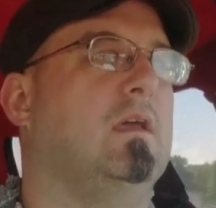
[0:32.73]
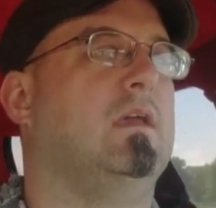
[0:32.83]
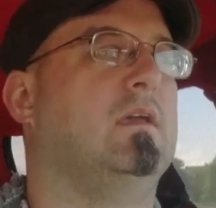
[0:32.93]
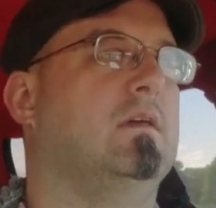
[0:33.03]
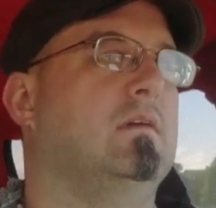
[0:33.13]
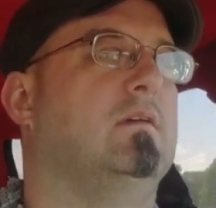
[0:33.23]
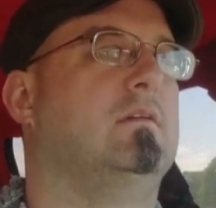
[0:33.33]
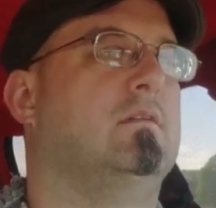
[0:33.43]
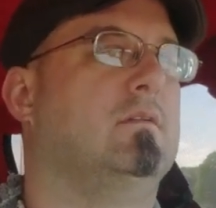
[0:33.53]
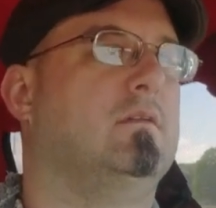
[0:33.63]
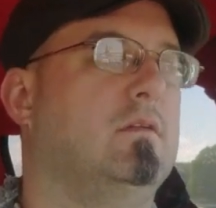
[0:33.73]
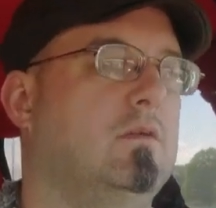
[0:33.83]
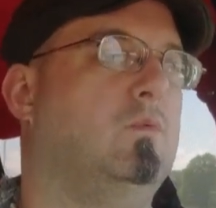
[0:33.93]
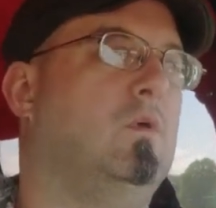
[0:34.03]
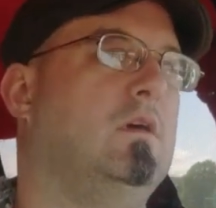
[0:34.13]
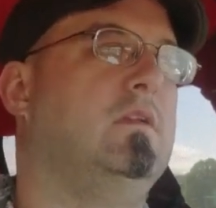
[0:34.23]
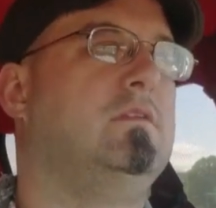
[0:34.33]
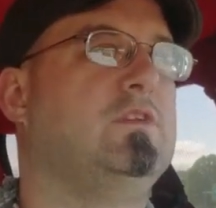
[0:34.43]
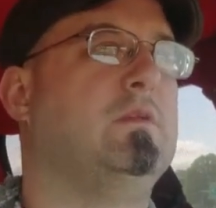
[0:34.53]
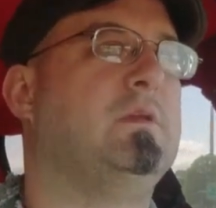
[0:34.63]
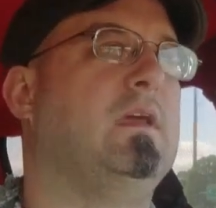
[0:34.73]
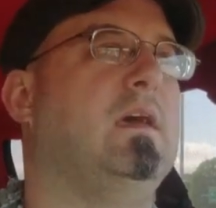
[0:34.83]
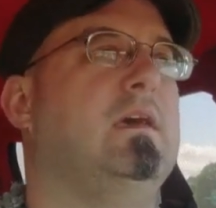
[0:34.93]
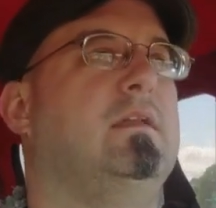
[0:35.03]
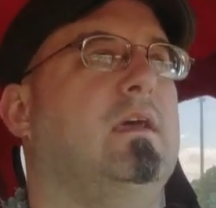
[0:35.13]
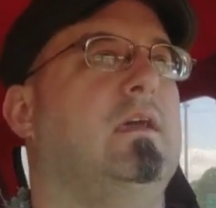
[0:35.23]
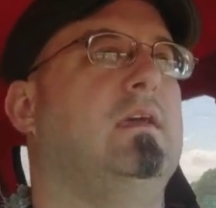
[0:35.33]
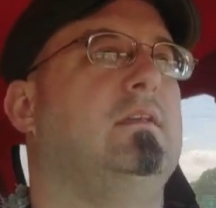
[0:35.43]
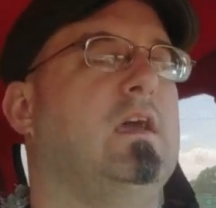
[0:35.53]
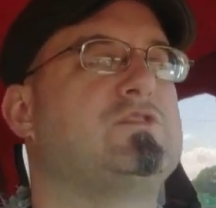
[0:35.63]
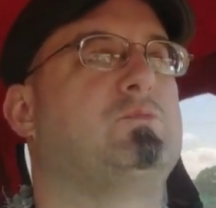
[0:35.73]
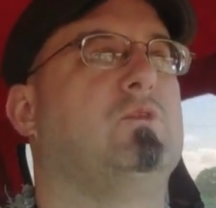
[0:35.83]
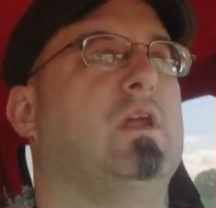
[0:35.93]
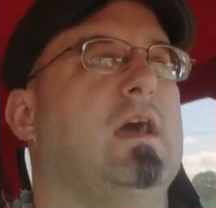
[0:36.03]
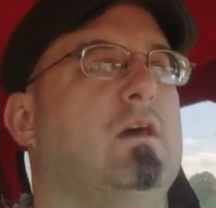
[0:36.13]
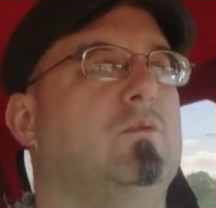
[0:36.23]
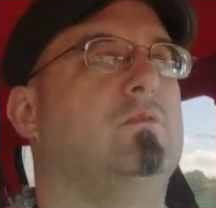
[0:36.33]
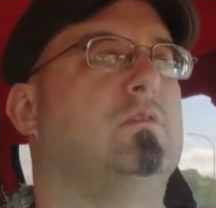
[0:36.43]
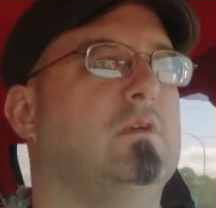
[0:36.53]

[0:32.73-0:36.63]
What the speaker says: And one gentleman had a dashboard out